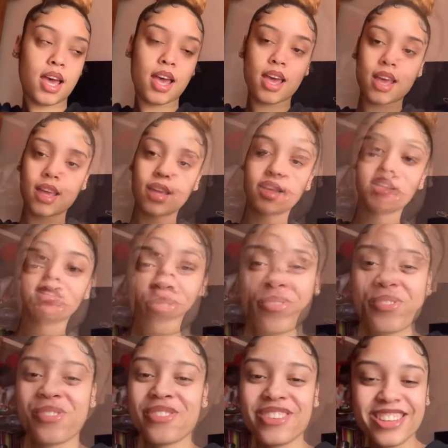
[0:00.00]
Boom.
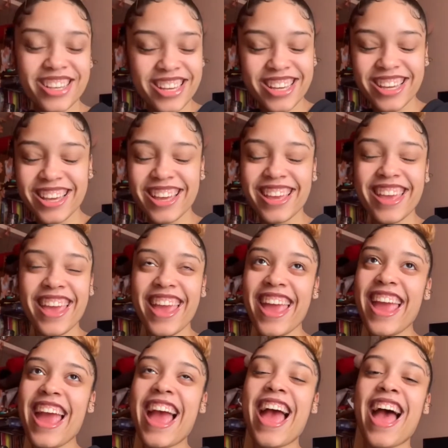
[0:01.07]

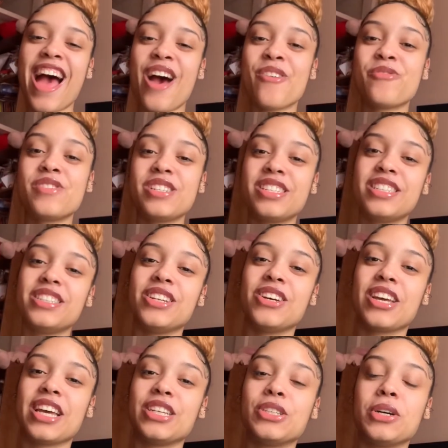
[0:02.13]
I was
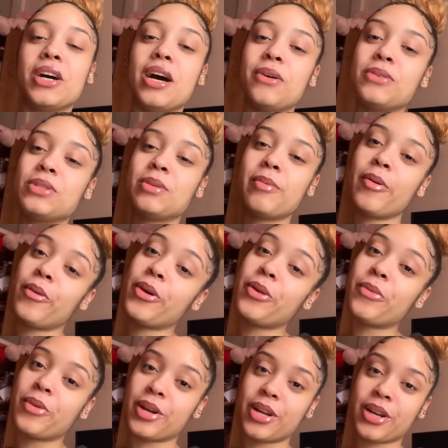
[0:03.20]
on my way to
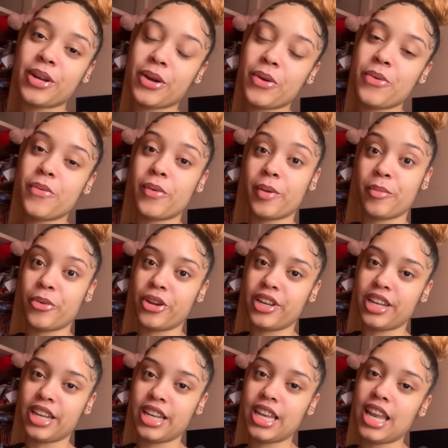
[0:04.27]
work one
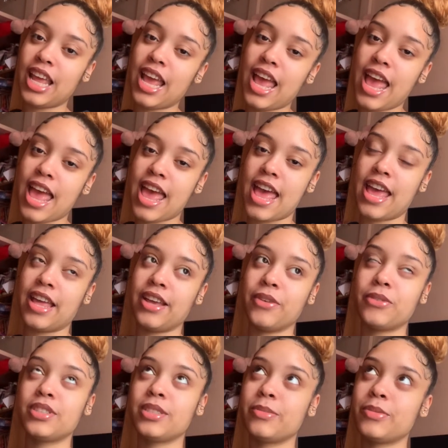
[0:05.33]
morning, and
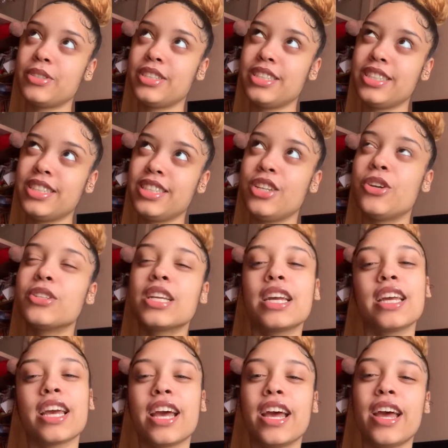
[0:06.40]
was it morning? No, it was
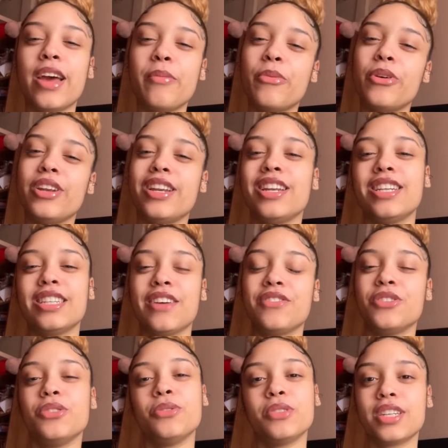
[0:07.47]
like morning-ish
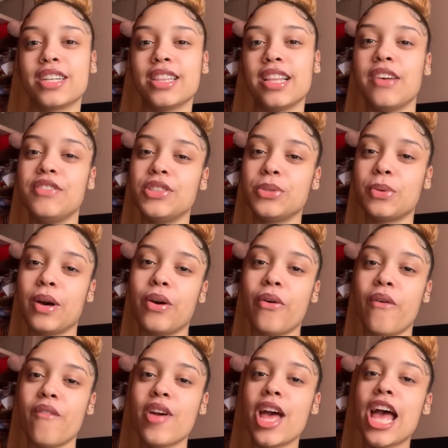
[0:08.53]
afternoon. It was like 11, 12.
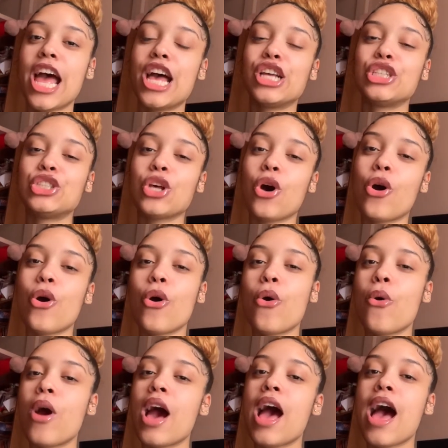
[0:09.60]

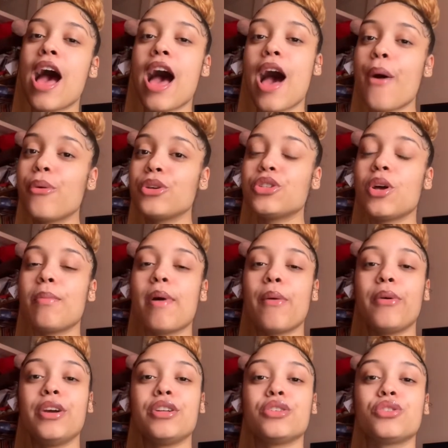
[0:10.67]
So I was on my
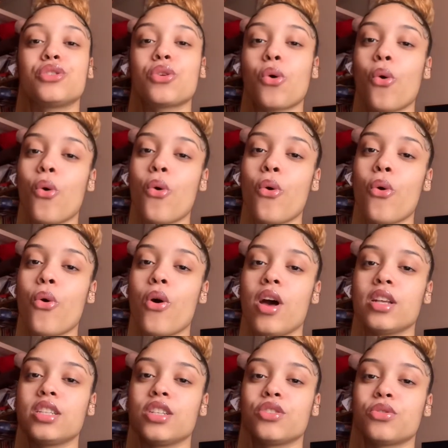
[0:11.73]
way to school. I
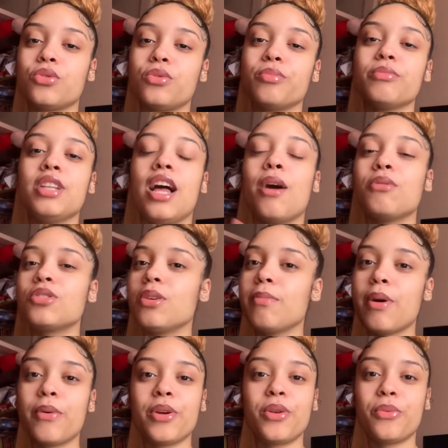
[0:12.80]
said school. I was on
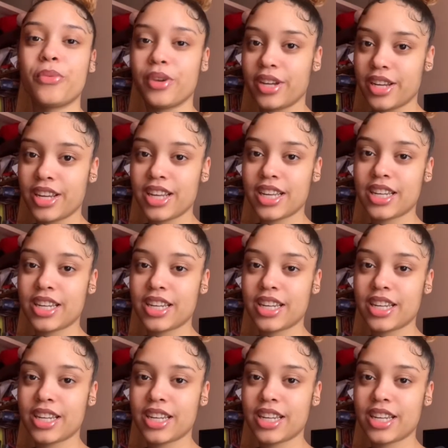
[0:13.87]
my way to work,